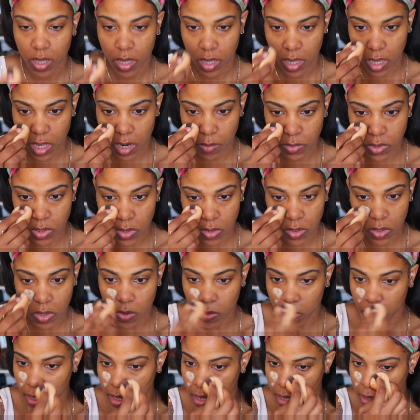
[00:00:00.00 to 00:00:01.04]
and I'm just going to go
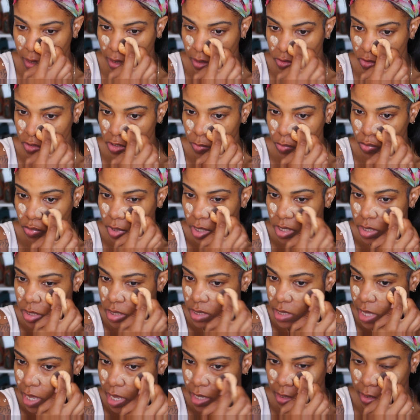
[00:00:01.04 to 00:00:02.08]
ahead and just press
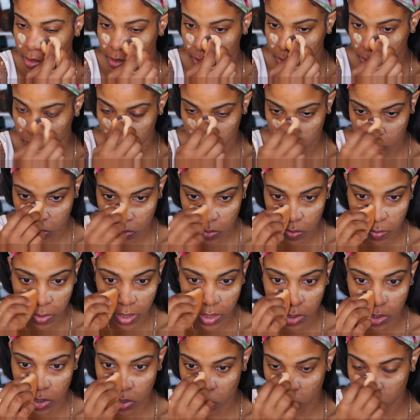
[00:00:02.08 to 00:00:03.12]
that into my
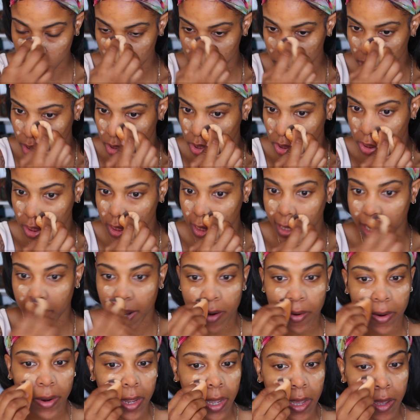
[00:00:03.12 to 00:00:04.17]
nose and cheek
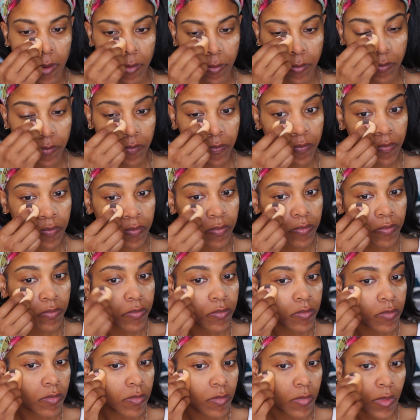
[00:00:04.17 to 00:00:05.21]
area.
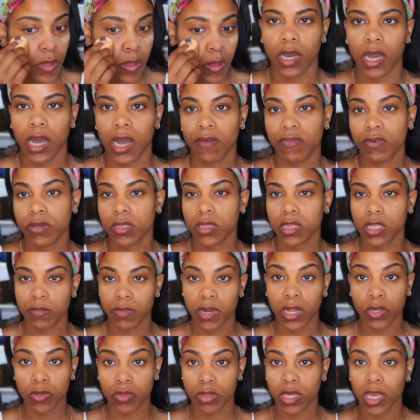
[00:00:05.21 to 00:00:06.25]
Obviously, I'm
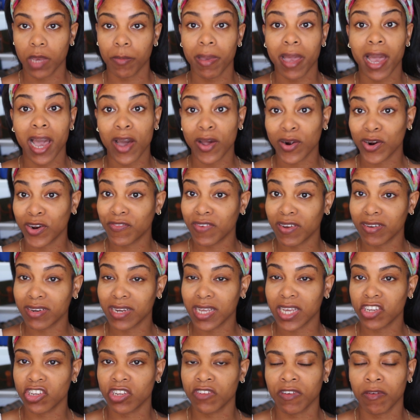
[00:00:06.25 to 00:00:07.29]
not using a powder
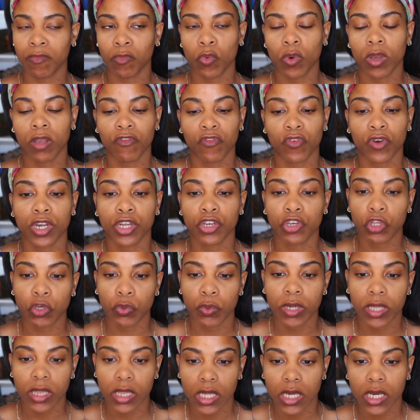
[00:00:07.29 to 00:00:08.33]
foundation if I'm going for a
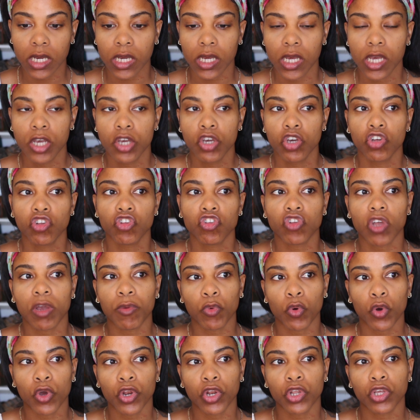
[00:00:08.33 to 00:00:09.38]
dewy look. So I'm
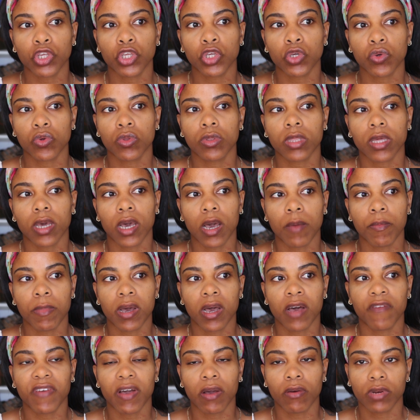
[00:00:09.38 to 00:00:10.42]
going to use
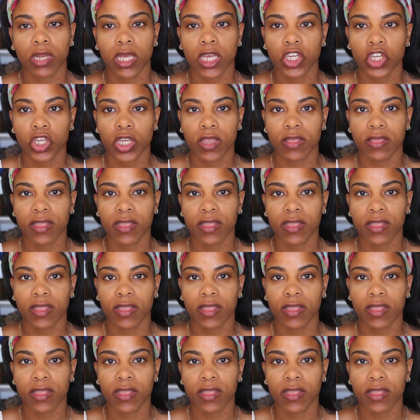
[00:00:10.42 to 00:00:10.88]
a foundation